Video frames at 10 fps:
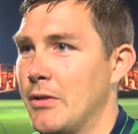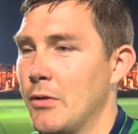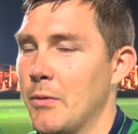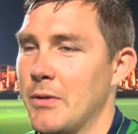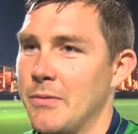of
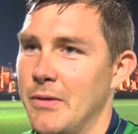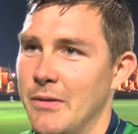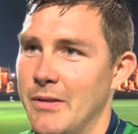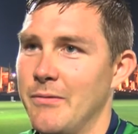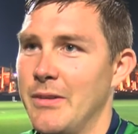tournaments. We
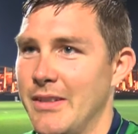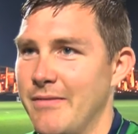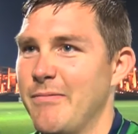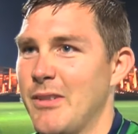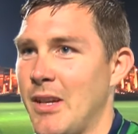were we
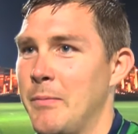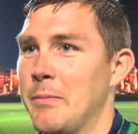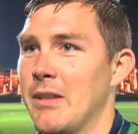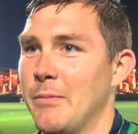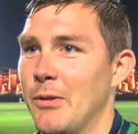just got
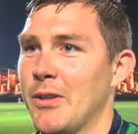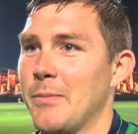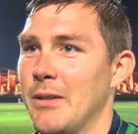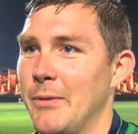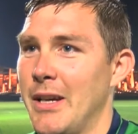pipped at the post
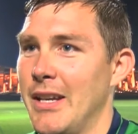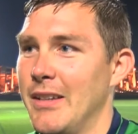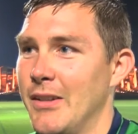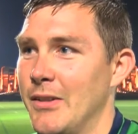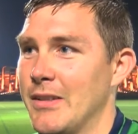by Dubai.
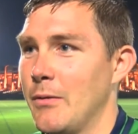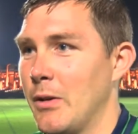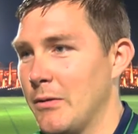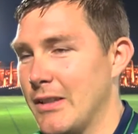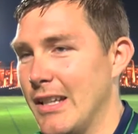You know, they
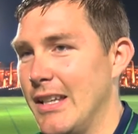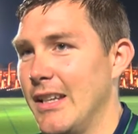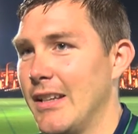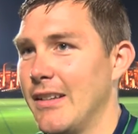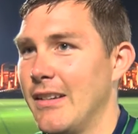went out the
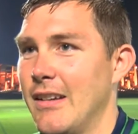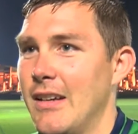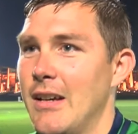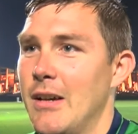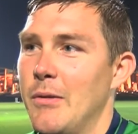league and
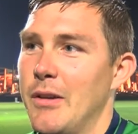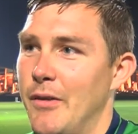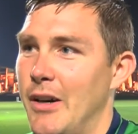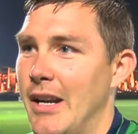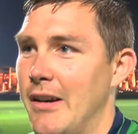we
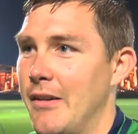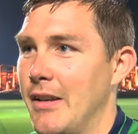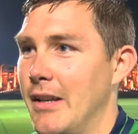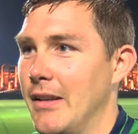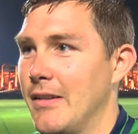fought hard
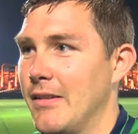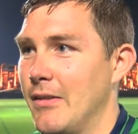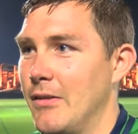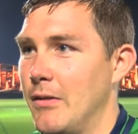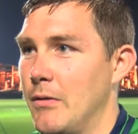and you
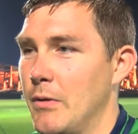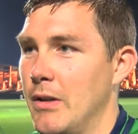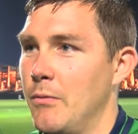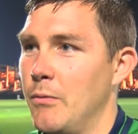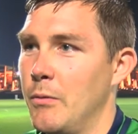know
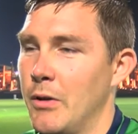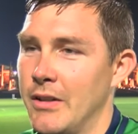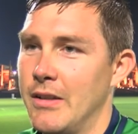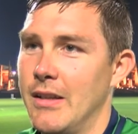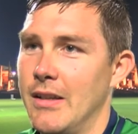we, we won
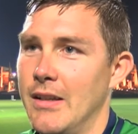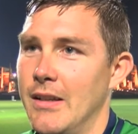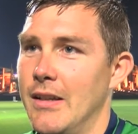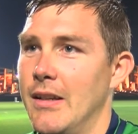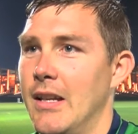
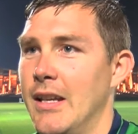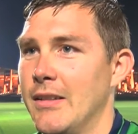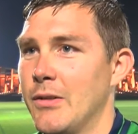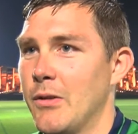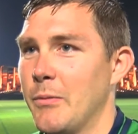the Elaine
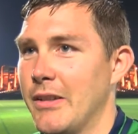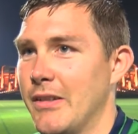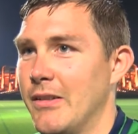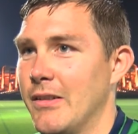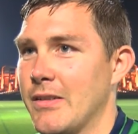tournament
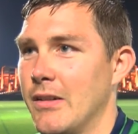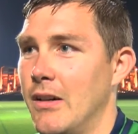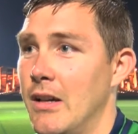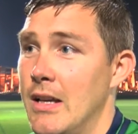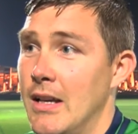you know
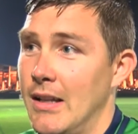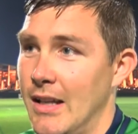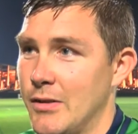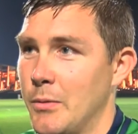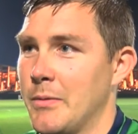so
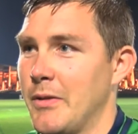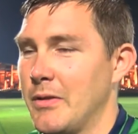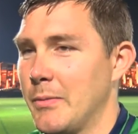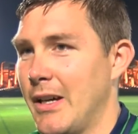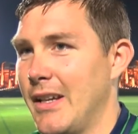last tournament was over
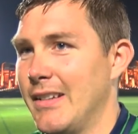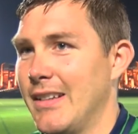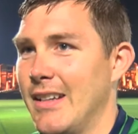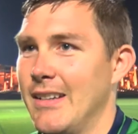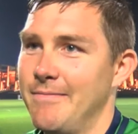in Dubai and
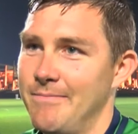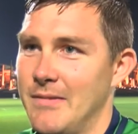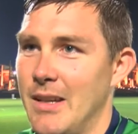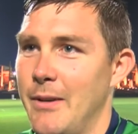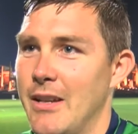they
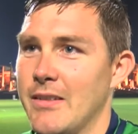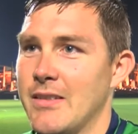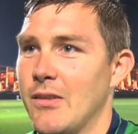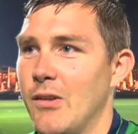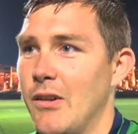they bet us
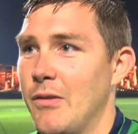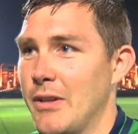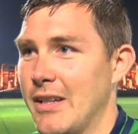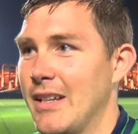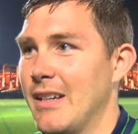so
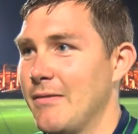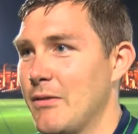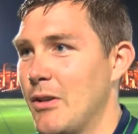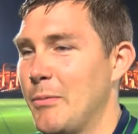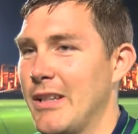we kind of
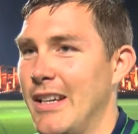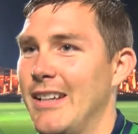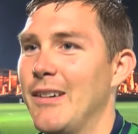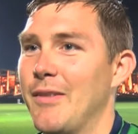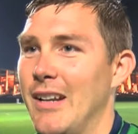you know put the head
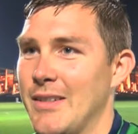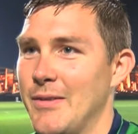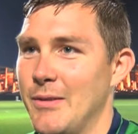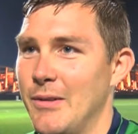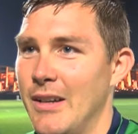down for the last
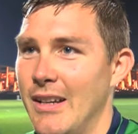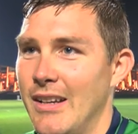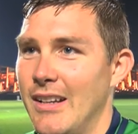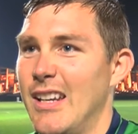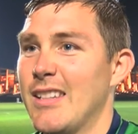few
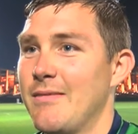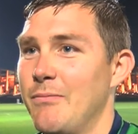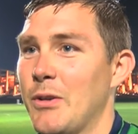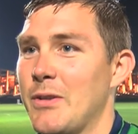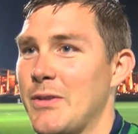last
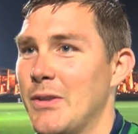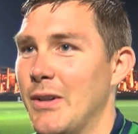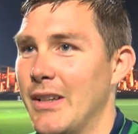month or so